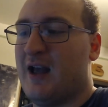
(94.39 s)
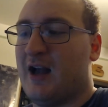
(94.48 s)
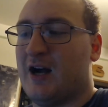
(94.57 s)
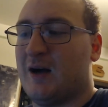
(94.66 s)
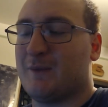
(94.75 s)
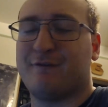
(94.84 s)

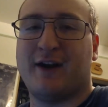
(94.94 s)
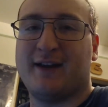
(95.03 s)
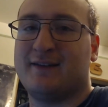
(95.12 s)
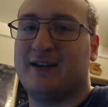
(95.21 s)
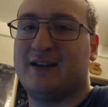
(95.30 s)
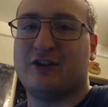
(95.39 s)
Um, the fight
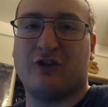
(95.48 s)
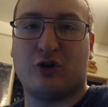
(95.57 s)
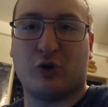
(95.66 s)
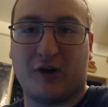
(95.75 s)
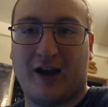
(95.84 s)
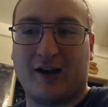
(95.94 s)
scenes and the
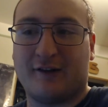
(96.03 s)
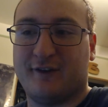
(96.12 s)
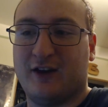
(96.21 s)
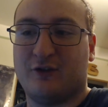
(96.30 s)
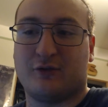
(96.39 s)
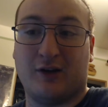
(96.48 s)
choreography
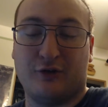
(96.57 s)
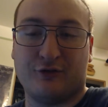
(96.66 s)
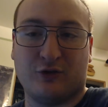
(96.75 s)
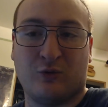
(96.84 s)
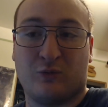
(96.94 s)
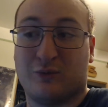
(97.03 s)
is
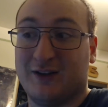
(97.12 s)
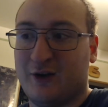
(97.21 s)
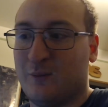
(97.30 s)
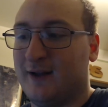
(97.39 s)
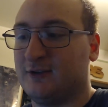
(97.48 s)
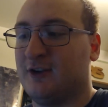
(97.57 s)
also really
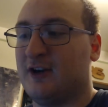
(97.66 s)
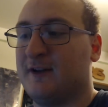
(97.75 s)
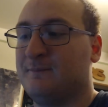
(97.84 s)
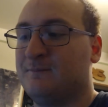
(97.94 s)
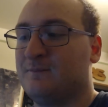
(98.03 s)
well done.